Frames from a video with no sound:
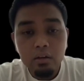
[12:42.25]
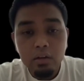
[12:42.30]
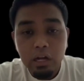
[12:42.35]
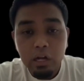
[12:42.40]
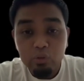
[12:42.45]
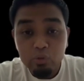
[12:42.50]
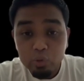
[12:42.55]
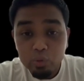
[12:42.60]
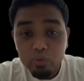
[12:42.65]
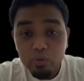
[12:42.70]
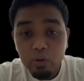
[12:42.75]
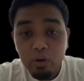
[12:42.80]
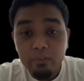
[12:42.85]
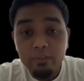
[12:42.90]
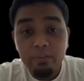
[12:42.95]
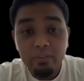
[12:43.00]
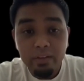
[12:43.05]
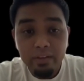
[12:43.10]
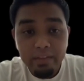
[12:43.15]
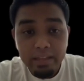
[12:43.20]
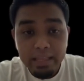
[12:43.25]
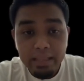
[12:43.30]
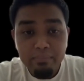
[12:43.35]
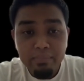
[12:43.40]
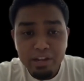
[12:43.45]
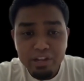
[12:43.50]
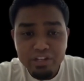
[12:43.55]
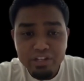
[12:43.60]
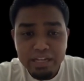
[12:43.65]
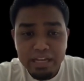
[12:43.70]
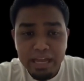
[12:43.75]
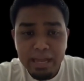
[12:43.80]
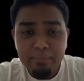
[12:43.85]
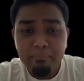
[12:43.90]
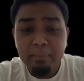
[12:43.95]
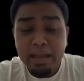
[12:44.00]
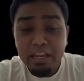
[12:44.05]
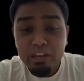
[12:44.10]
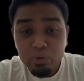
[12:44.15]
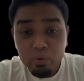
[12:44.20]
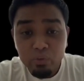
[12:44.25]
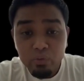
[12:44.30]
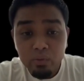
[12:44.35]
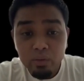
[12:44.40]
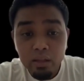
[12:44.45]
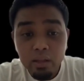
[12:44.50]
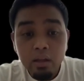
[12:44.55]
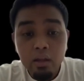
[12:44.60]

outlook of 7E Malaysia and MyNews.